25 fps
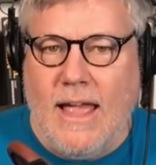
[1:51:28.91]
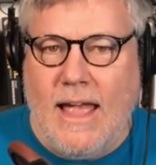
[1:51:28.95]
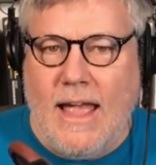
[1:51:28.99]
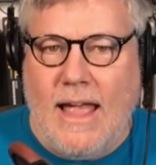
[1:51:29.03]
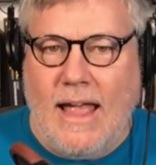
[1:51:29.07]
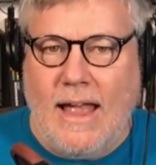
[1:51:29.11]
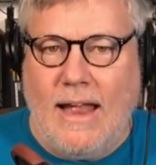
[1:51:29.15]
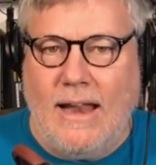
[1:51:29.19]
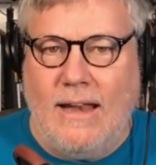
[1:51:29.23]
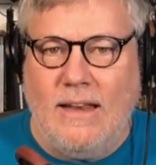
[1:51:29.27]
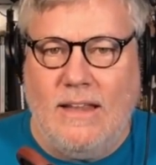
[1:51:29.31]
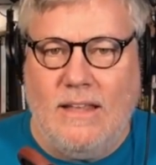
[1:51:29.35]

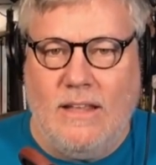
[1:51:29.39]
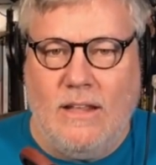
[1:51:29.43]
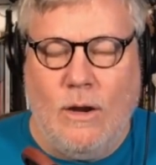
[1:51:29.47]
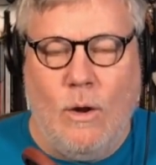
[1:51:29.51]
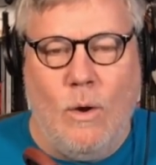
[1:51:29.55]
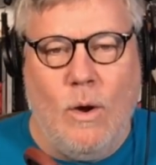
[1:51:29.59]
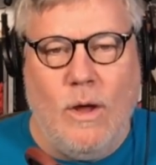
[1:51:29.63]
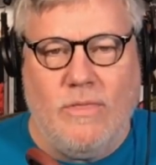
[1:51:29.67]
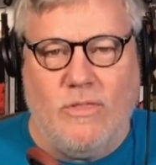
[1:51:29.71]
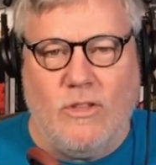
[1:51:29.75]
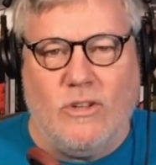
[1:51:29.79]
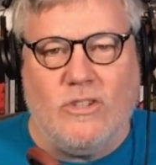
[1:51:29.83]
and you
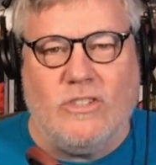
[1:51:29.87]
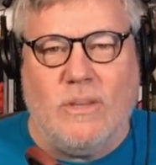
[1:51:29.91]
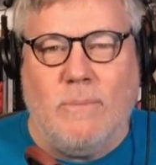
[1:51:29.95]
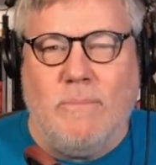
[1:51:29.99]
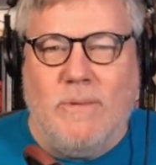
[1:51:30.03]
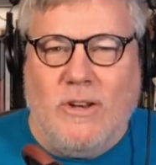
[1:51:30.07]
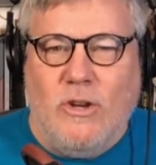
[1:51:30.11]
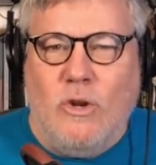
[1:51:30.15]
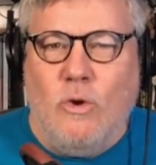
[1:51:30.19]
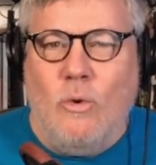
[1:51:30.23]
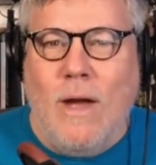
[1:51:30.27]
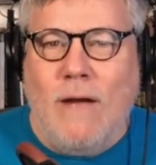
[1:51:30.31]
know what? There's
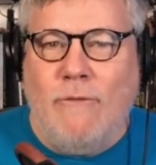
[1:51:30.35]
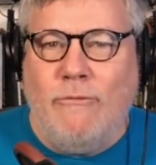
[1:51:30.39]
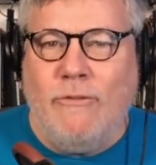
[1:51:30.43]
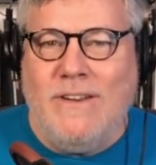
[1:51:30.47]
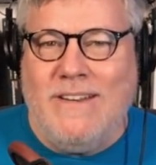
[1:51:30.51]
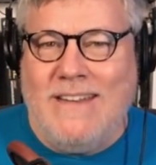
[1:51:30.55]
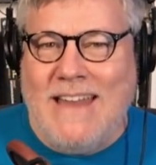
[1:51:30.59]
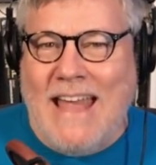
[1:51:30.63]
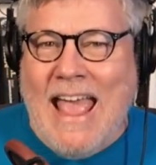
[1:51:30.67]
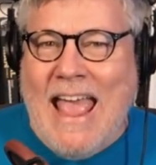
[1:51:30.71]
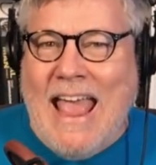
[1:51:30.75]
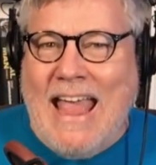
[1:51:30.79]
something new every
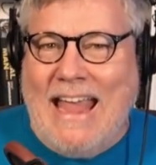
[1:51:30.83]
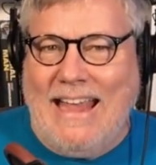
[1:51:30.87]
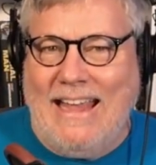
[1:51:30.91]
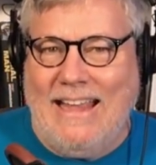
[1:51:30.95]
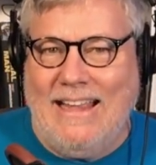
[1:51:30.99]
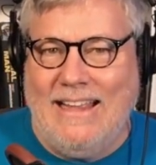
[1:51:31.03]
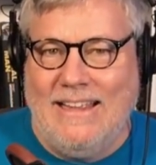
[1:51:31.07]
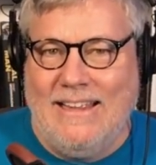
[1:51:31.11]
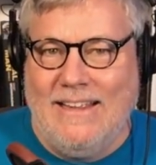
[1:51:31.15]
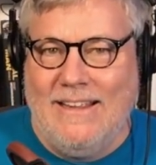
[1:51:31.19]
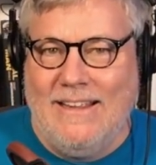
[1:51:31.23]
day.